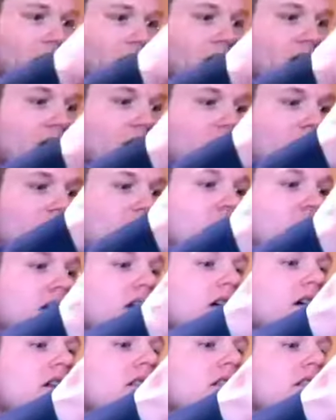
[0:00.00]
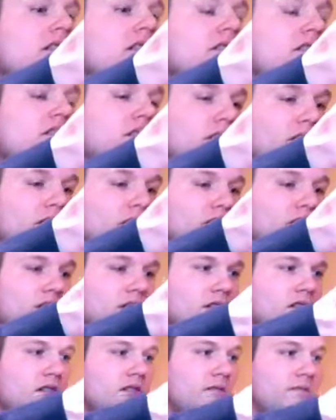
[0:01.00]
Let's see
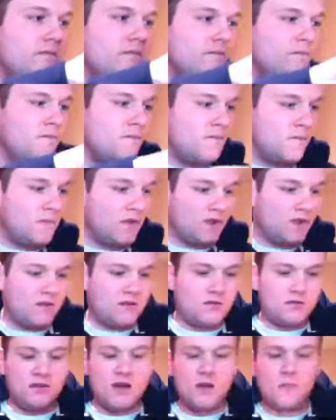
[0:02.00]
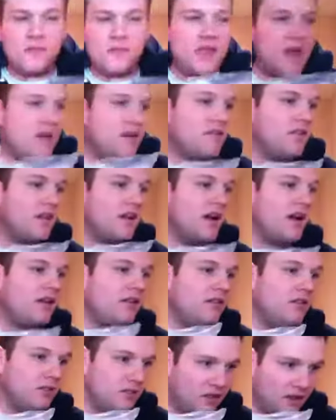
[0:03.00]
here. Up next,
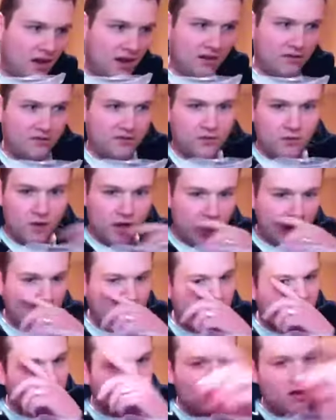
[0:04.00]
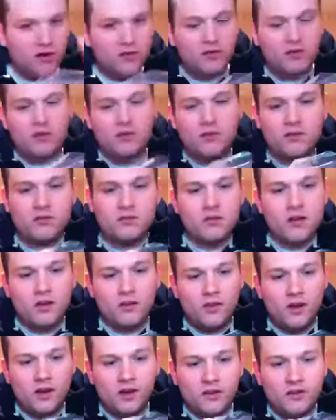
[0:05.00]
looks like I got a few hockey cards.
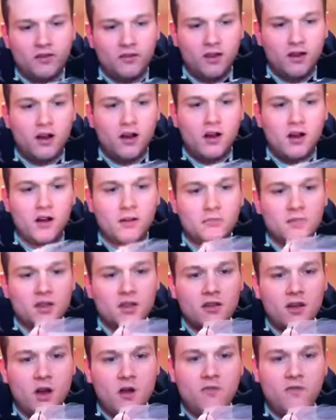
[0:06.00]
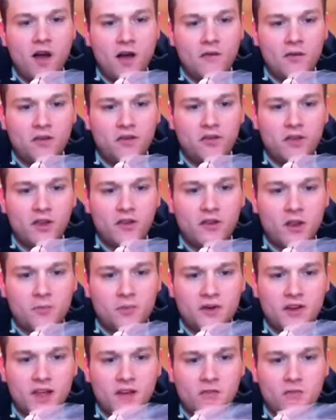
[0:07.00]
Nice. 0506
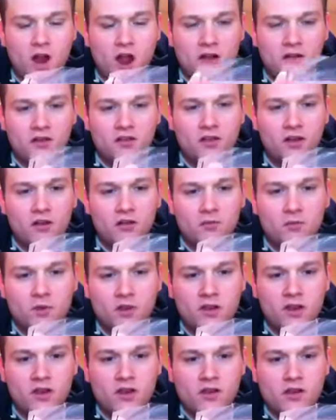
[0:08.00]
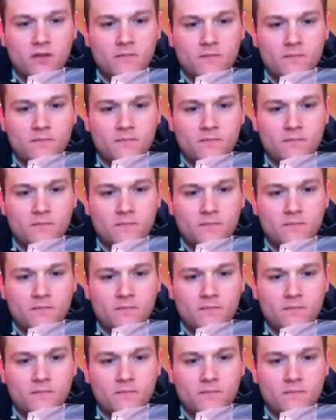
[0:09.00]
Upper Deck Ryan Sutter rookie.